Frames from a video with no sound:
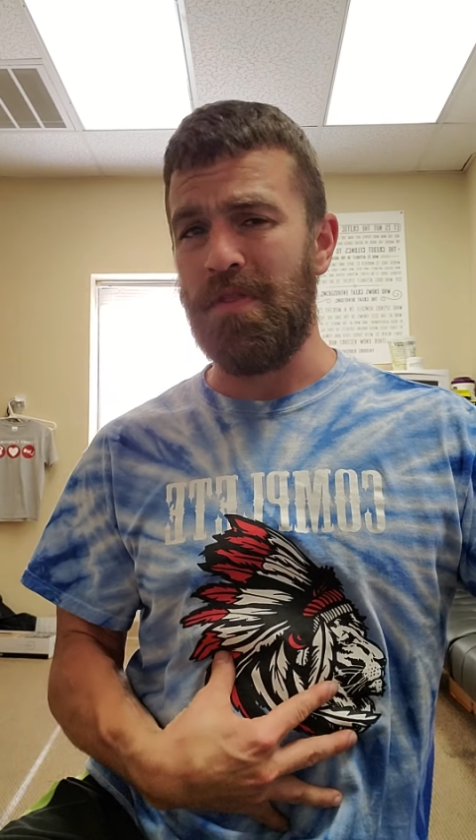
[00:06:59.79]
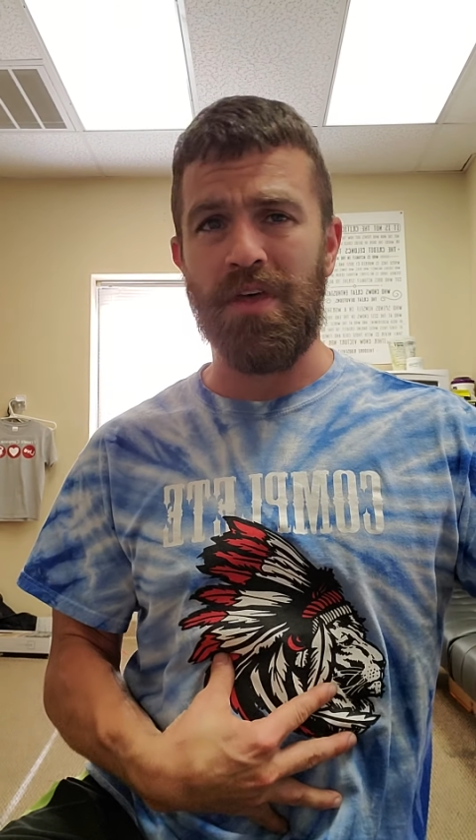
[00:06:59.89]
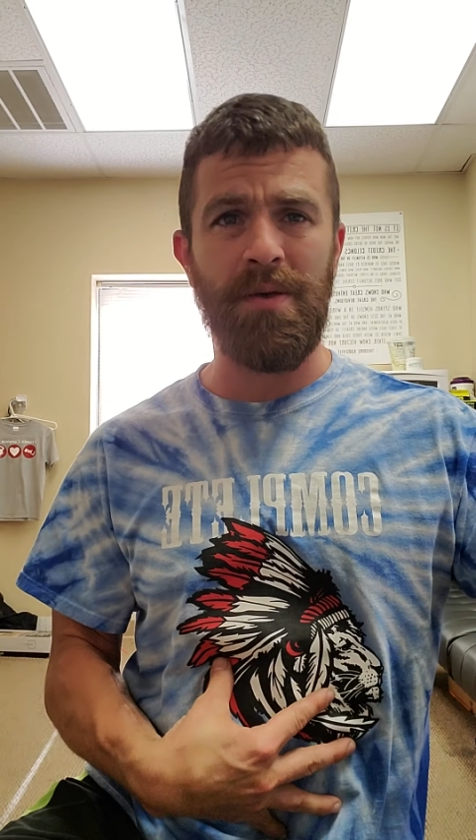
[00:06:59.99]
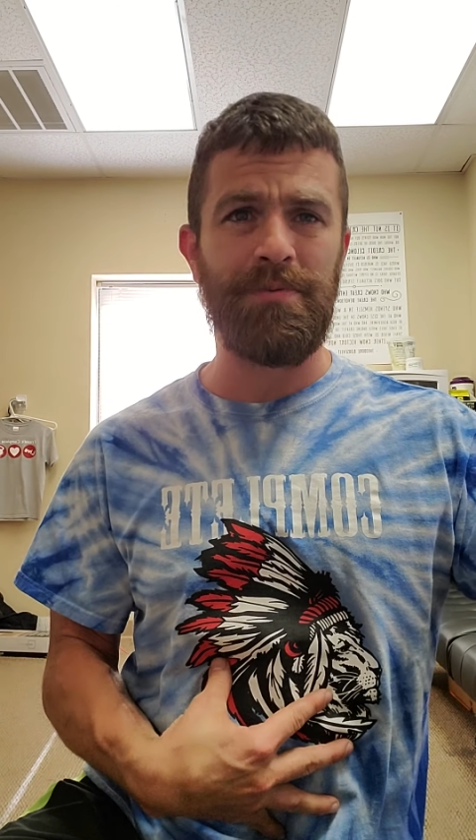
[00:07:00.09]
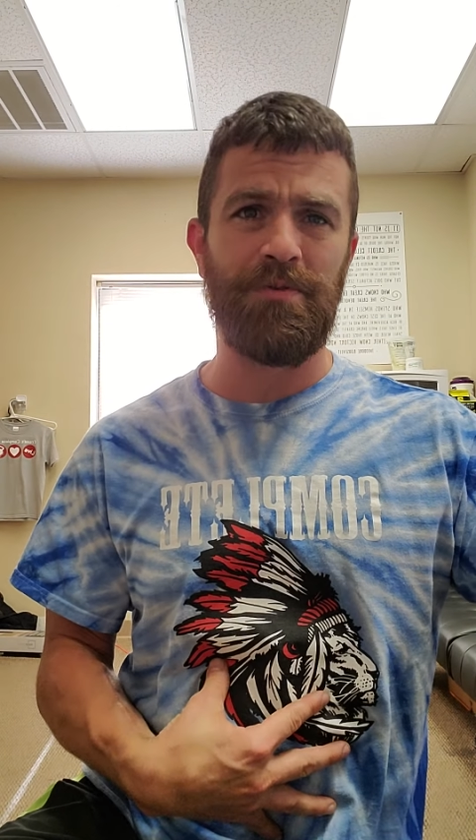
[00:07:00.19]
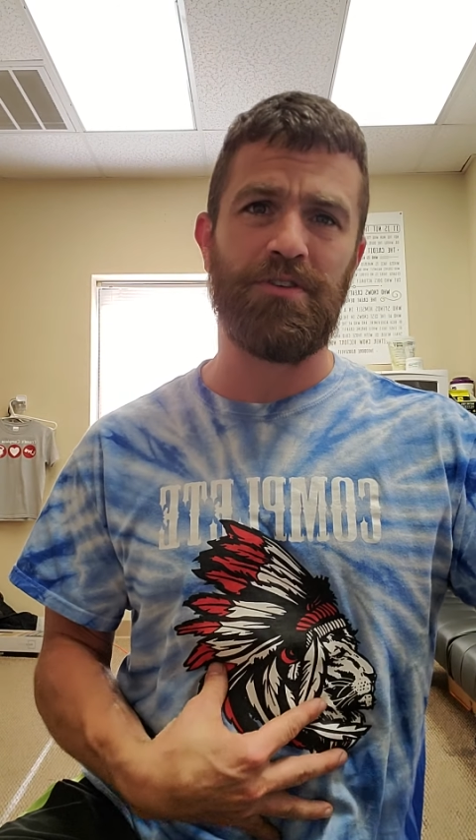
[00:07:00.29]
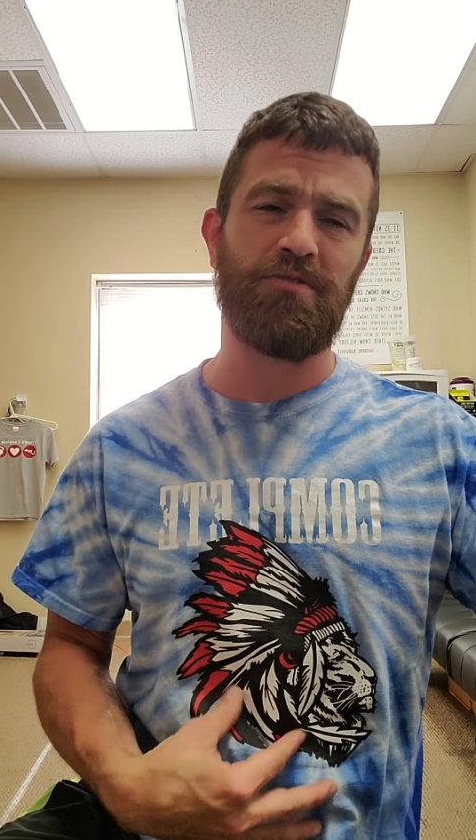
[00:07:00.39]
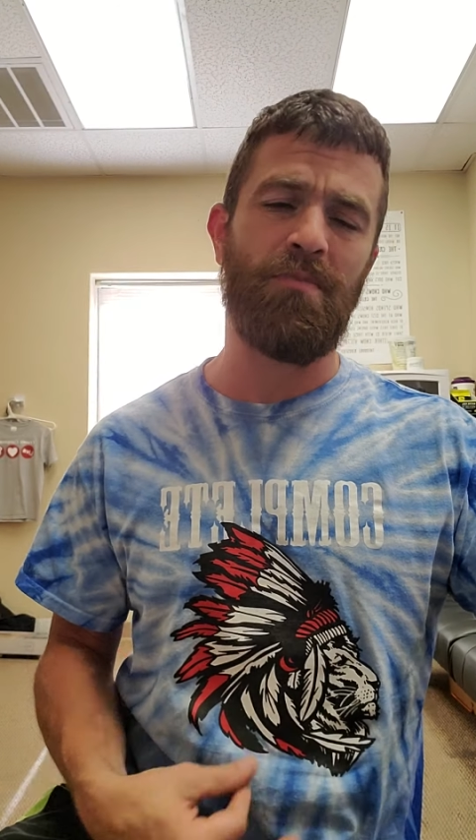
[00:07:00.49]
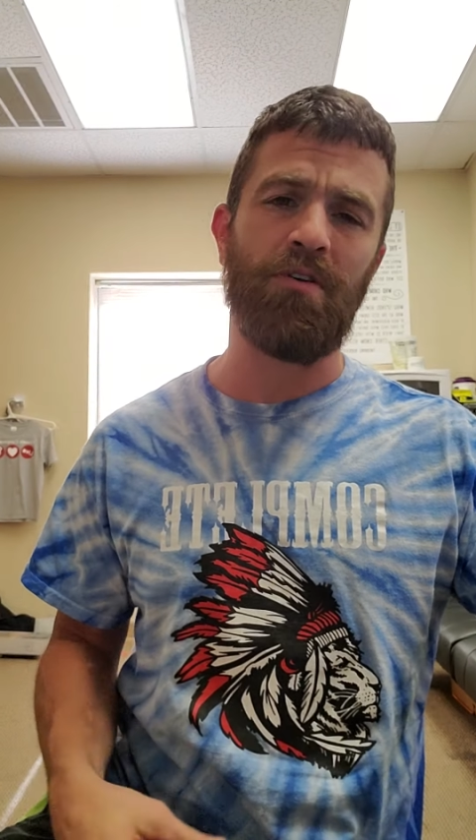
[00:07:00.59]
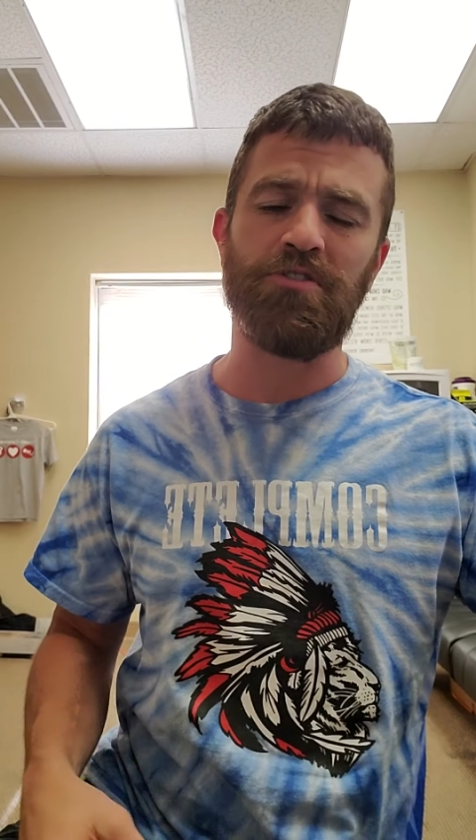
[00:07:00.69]
the hips with a
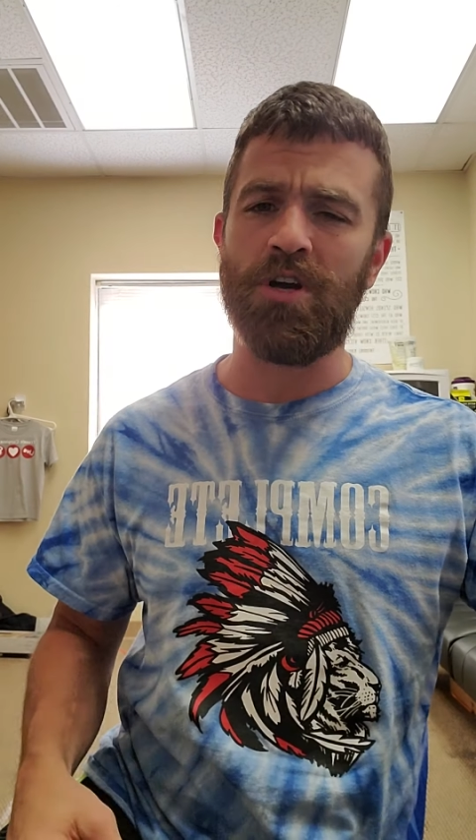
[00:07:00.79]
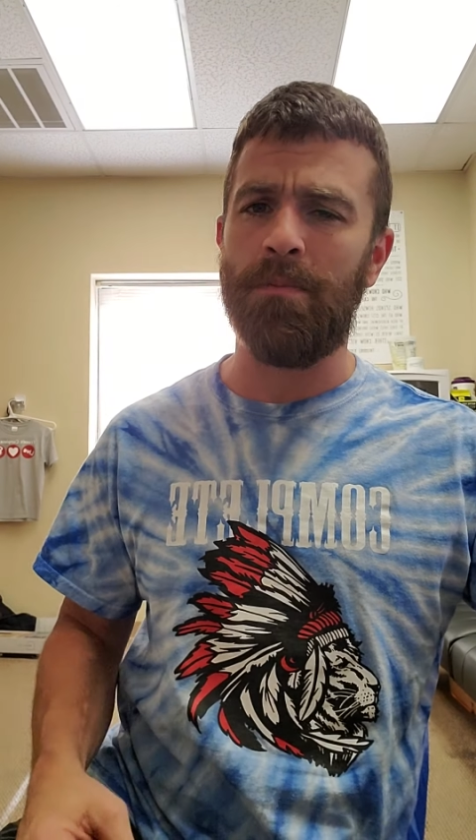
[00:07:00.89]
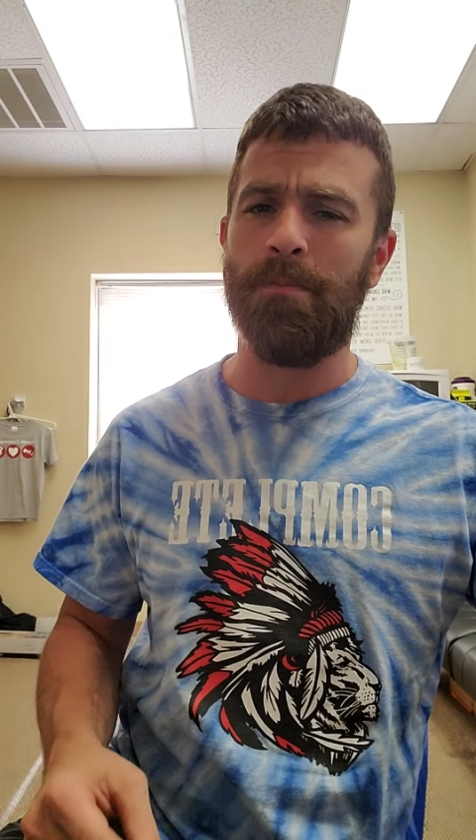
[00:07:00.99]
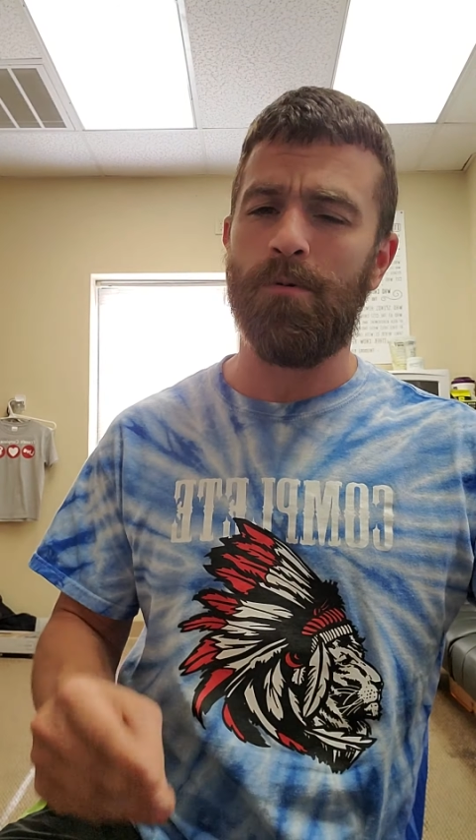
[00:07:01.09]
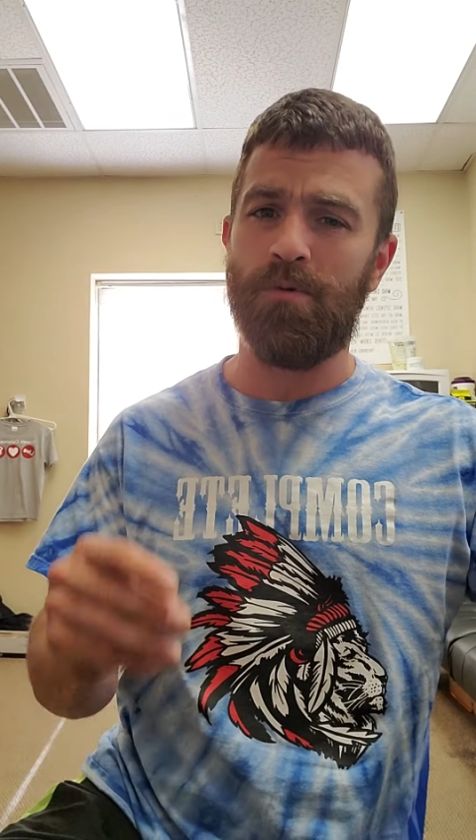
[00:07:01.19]
small jump. We